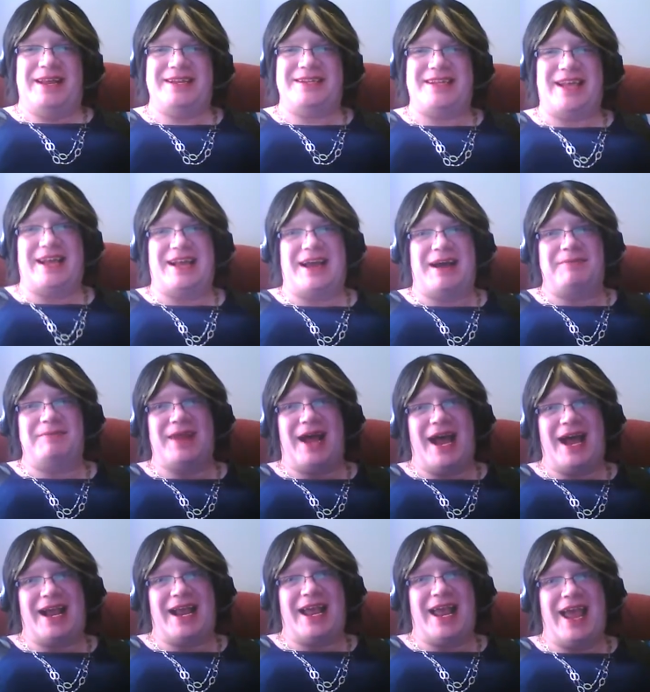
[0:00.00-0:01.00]
It's like, I'm
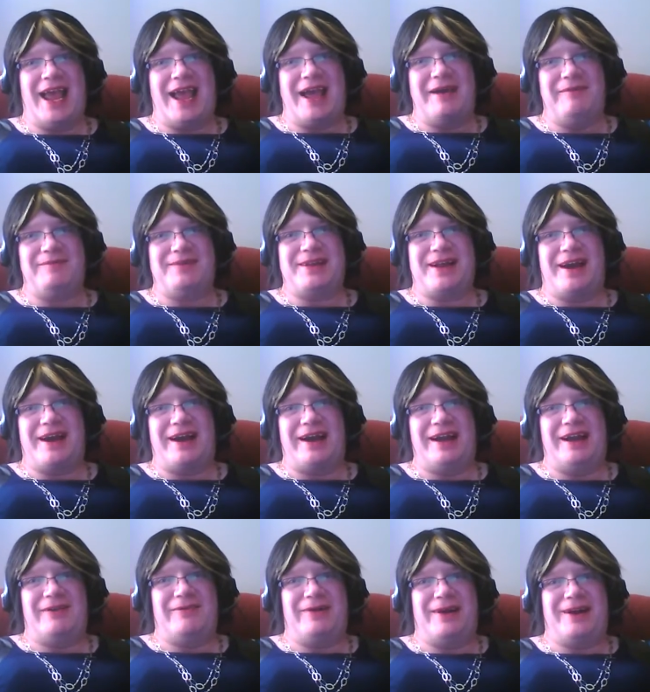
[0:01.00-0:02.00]
not gay. I'm
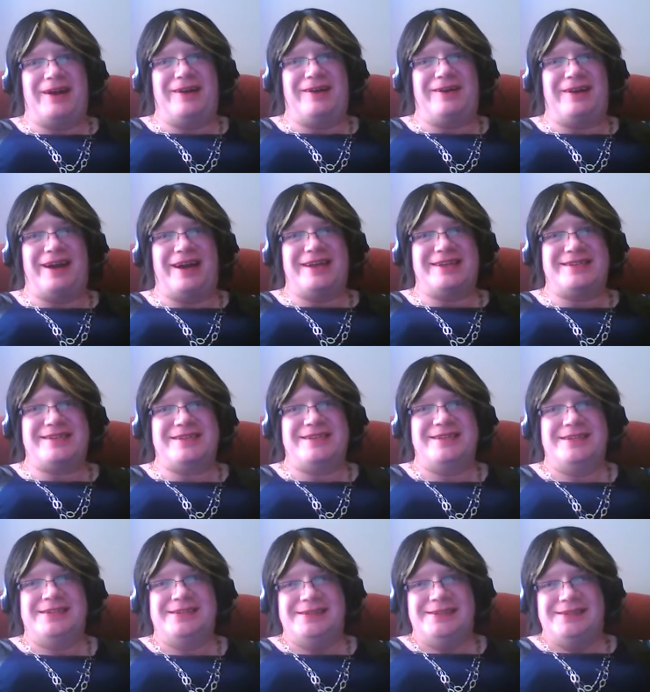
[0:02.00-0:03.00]
sorry. I wear a dress.
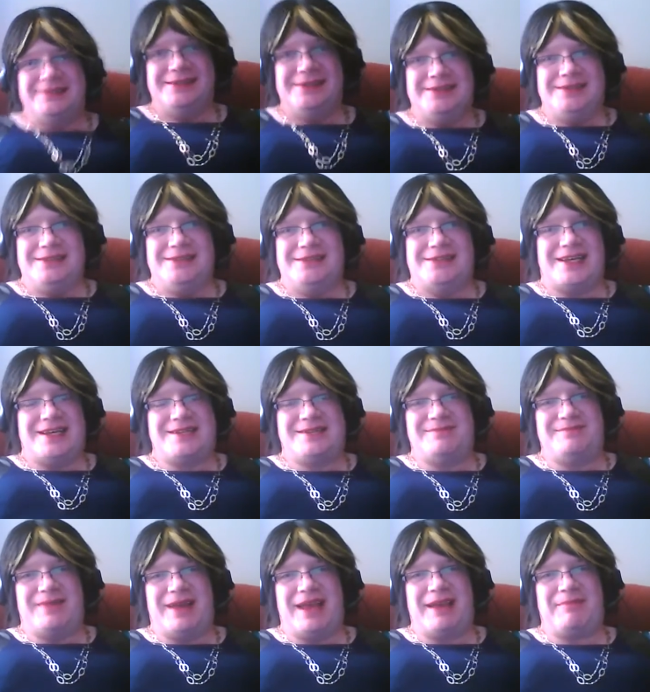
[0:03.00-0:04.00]

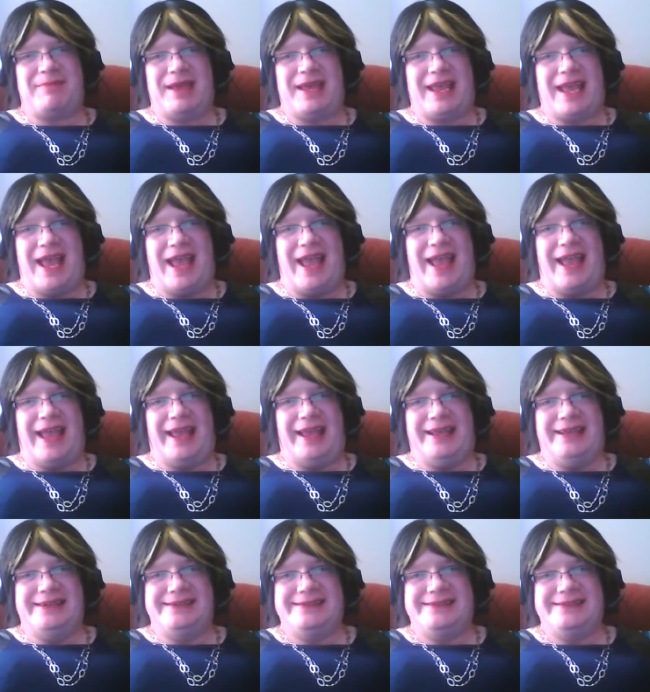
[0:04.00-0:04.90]
Doesn't make me gay.